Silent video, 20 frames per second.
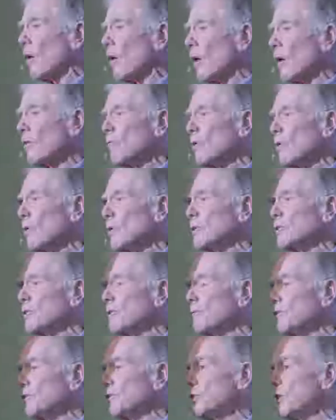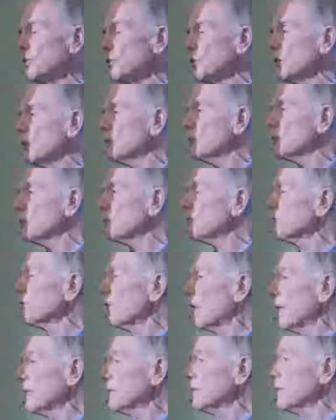our role as a physician is to
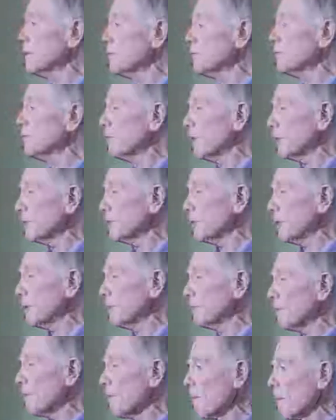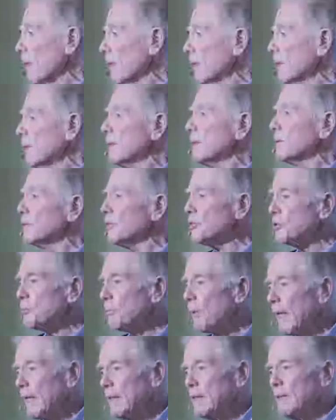find it and fix it
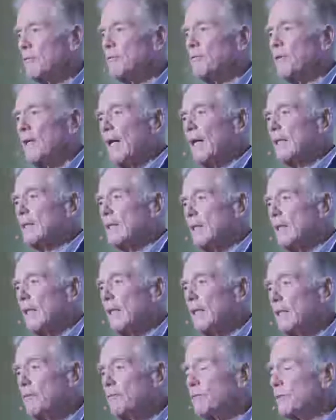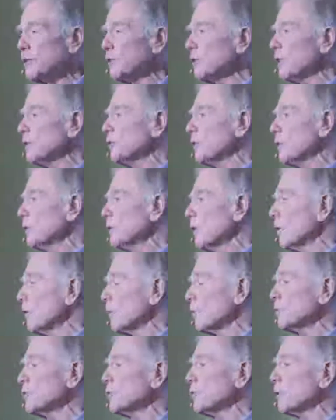despite the fact that any physician
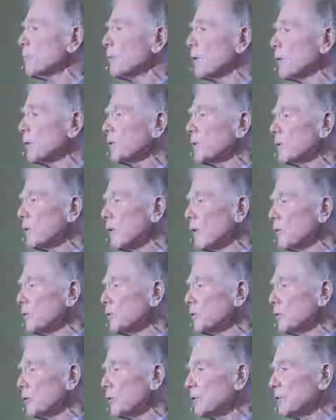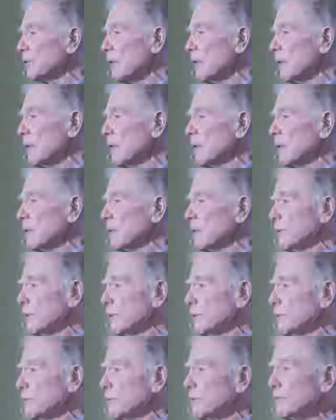knows tuberculosis
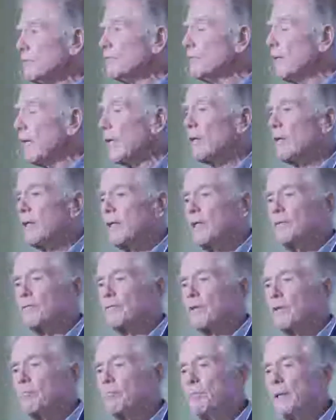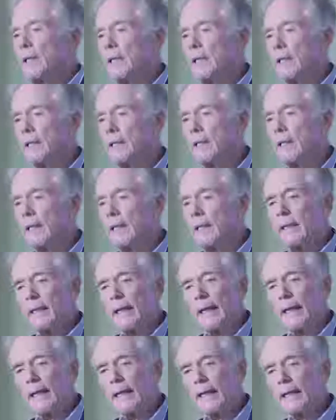could vary from being
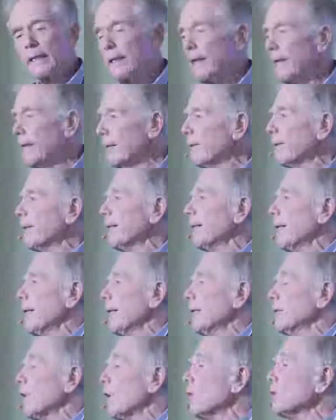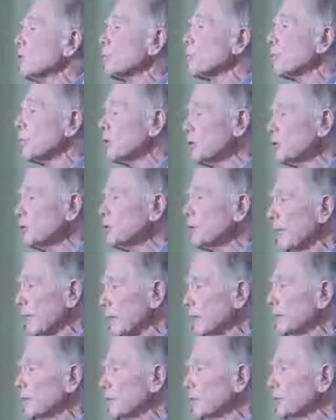a, a an
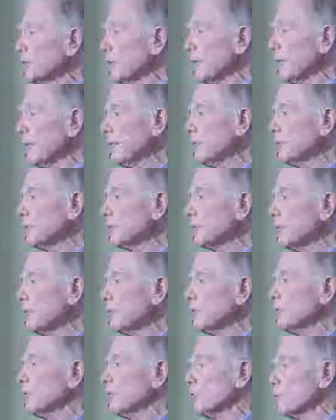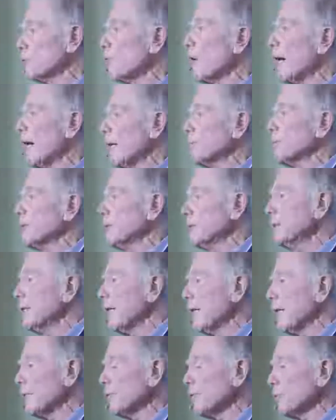unappreciated disease to rapid
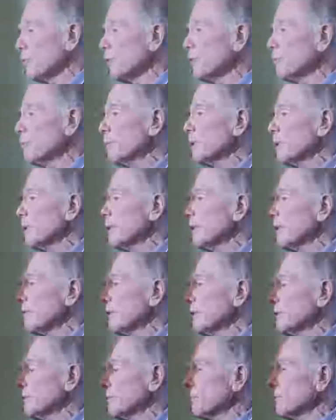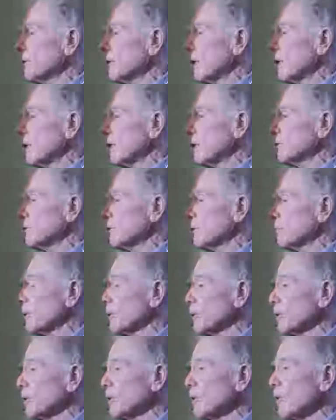death with miliary uh,
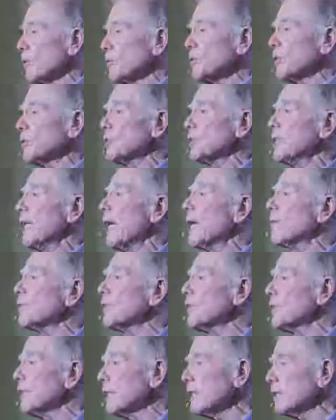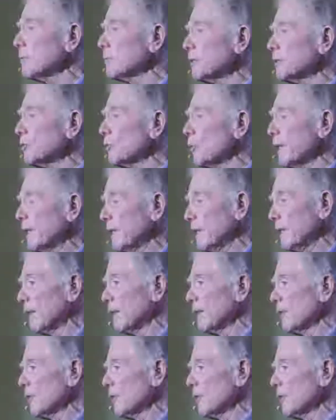tuberculosis and everything in between.